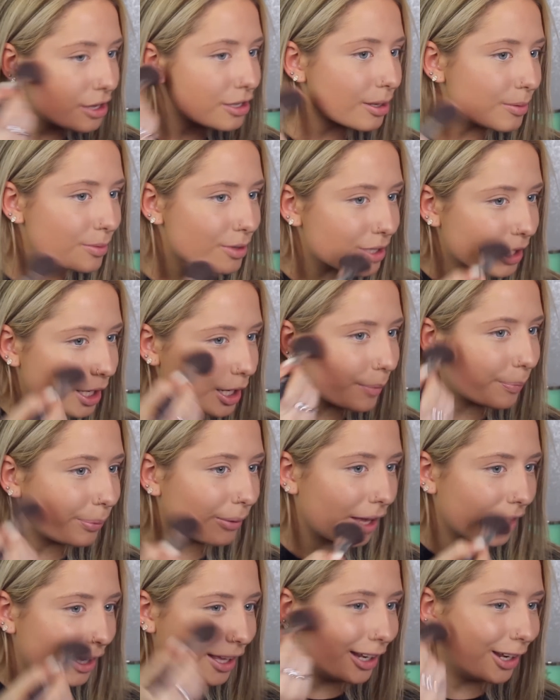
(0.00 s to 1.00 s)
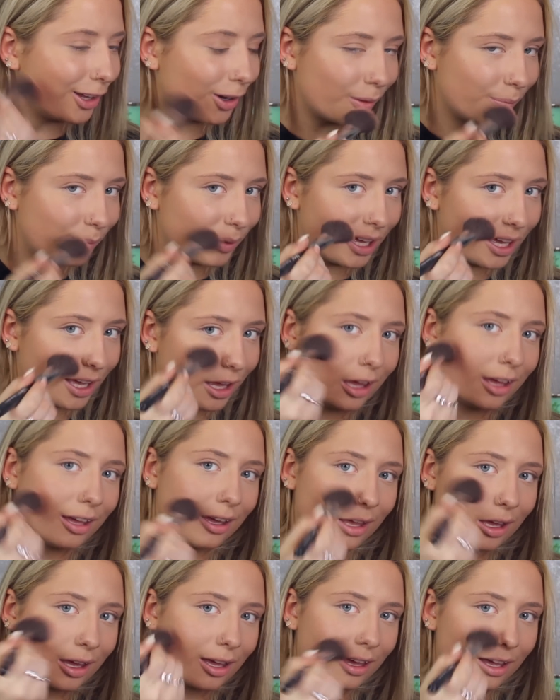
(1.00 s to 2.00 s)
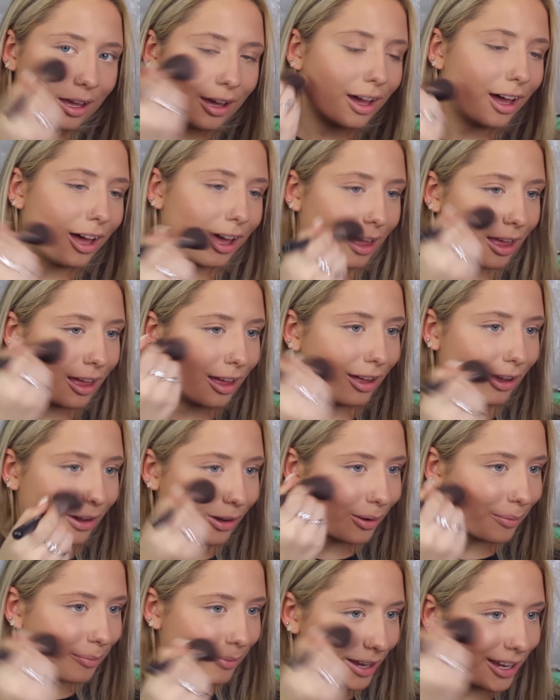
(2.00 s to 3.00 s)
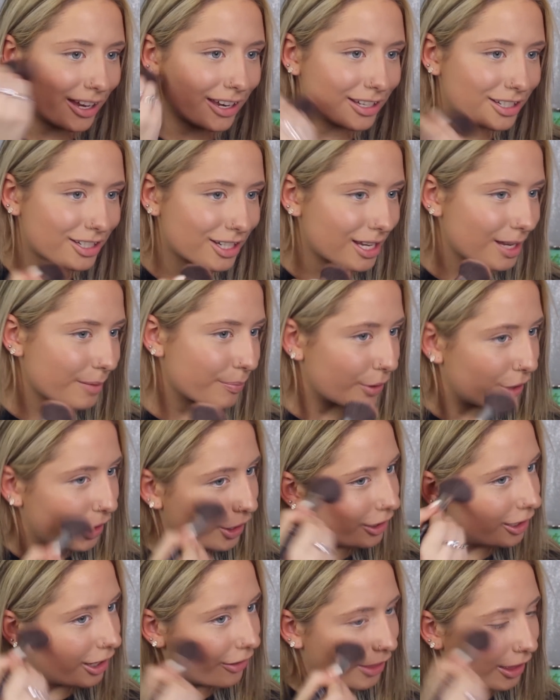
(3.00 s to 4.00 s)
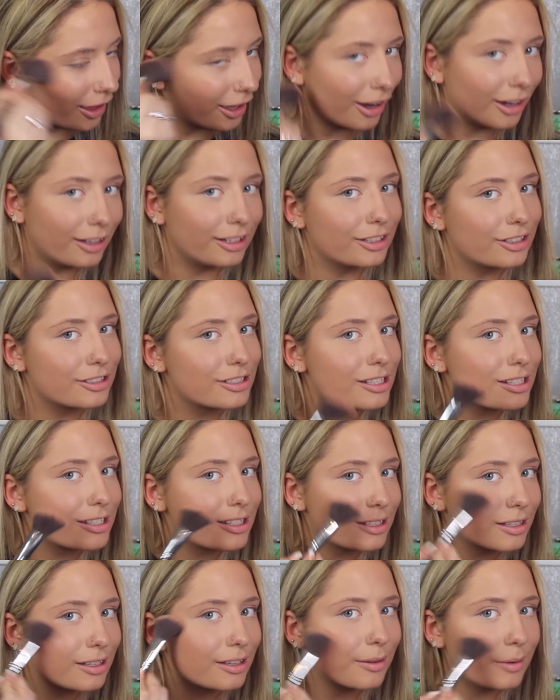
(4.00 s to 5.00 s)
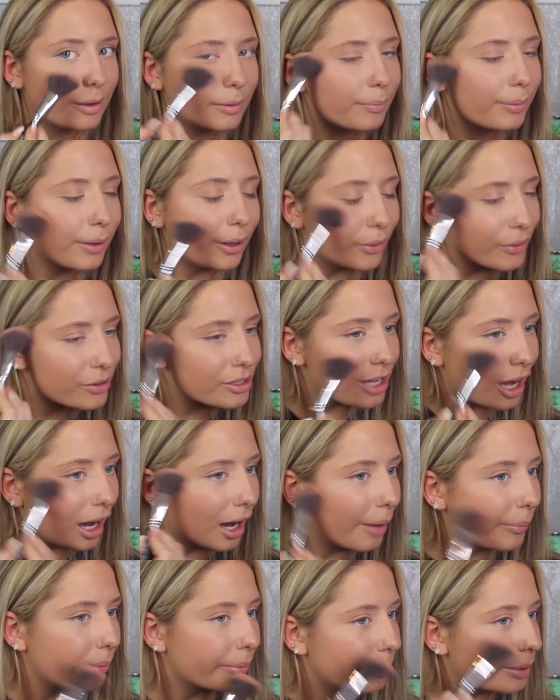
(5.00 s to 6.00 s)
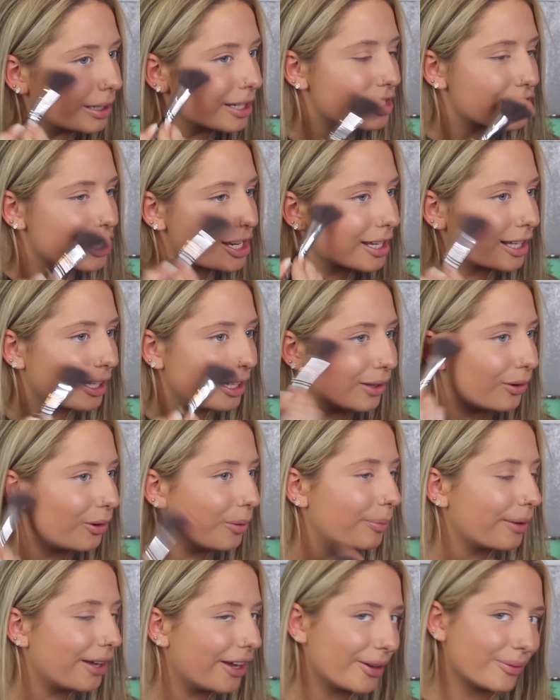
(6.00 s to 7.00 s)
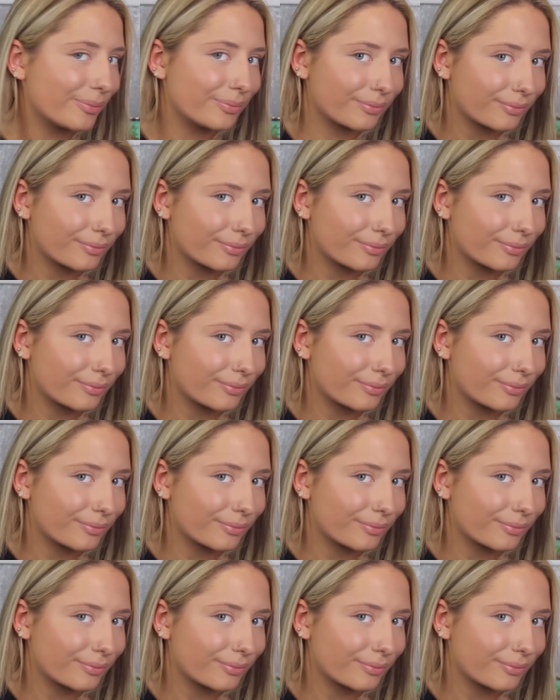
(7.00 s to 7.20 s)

So I'm just going to apply a little bit on my cheekbone and then kind of just build up my cheek a little bit.